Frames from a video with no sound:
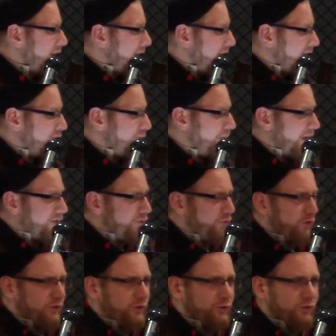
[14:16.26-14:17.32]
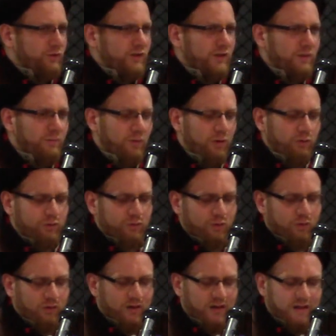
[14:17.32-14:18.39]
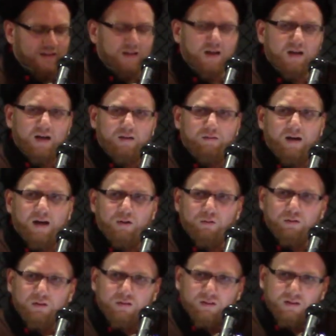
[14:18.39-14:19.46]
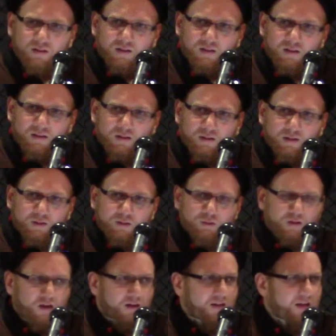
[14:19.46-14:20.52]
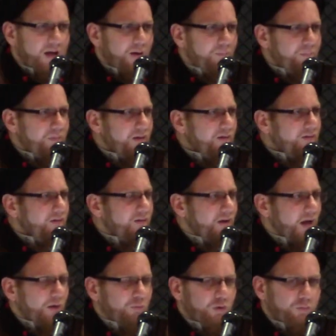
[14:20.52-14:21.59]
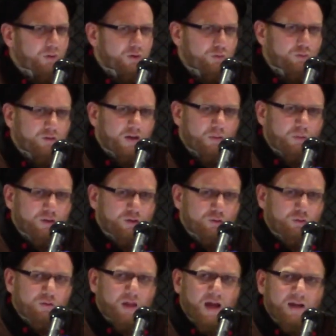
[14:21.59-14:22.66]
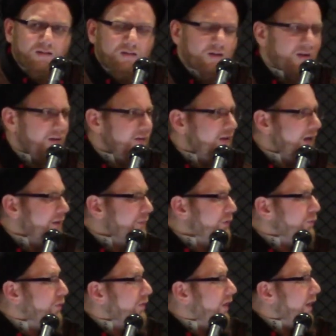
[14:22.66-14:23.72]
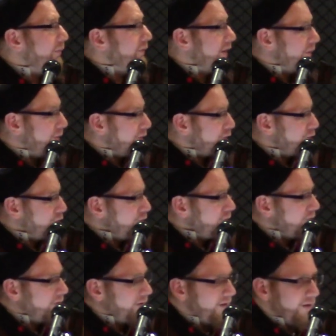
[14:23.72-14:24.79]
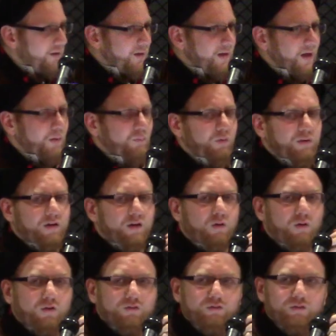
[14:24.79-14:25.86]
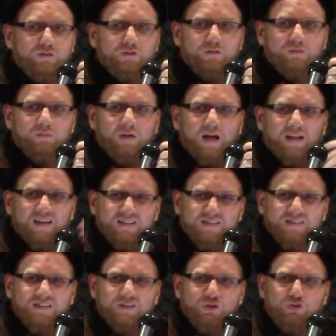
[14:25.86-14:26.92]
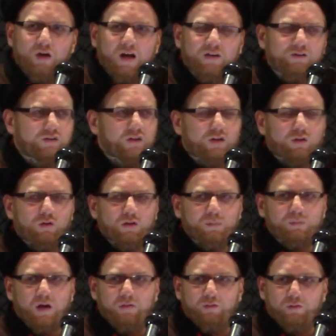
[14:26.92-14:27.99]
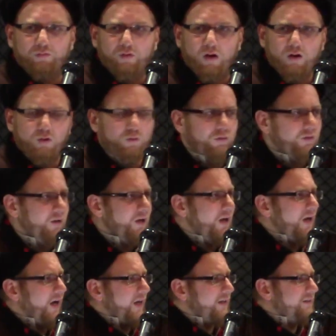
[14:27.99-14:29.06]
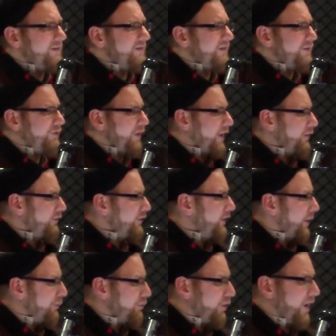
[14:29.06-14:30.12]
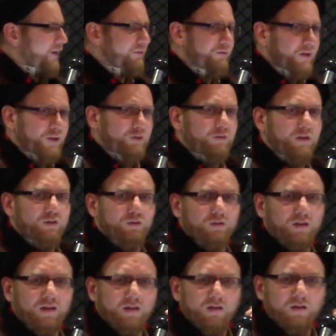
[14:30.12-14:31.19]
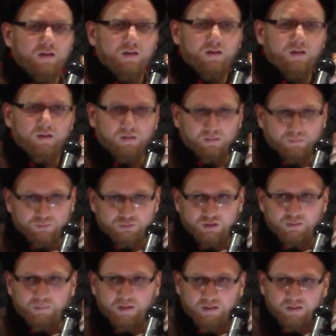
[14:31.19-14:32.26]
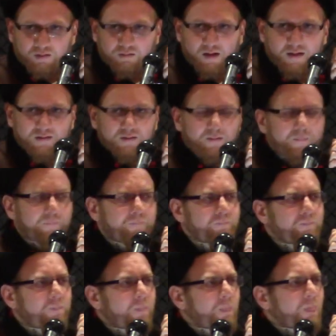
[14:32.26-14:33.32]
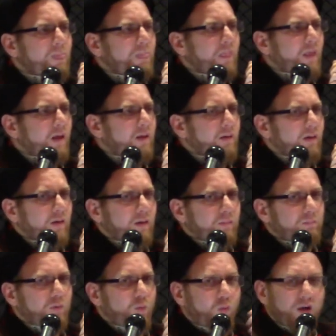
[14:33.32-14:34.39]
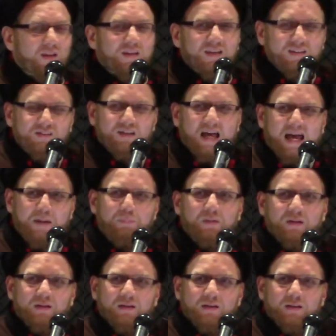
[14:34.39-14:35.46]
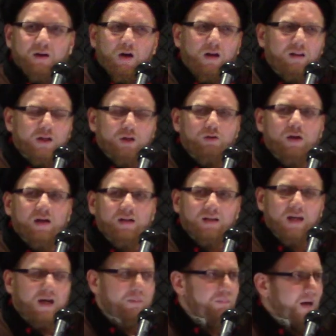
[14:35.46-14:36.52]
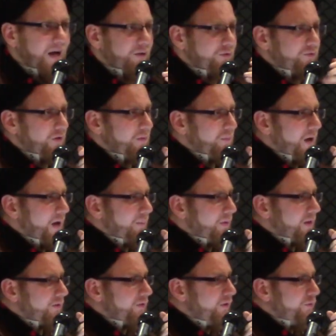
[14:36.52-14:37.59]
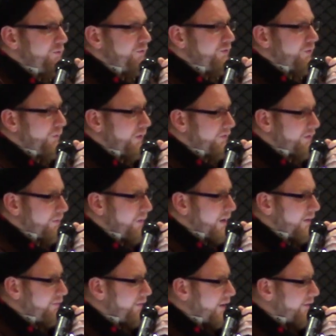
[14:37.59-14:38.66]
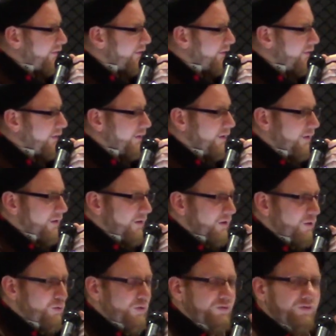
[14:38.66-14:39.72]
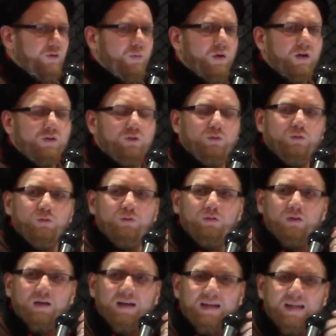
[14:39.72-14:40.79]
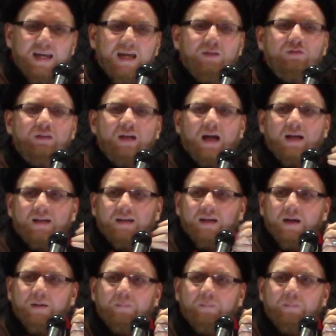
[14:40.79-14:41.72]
it is best for you to dig a moat or a khandaq around your encampment, and when you do that, the enemy will not be able to come with their horses. And this is the strategy that the Holy Prophet followed, and this is the strategy that brought victory to the Muslimin, correct? But when this happened, all the credit came back to Salman, because he was the one, Salman al-Farsi, who was the one who gave the idea.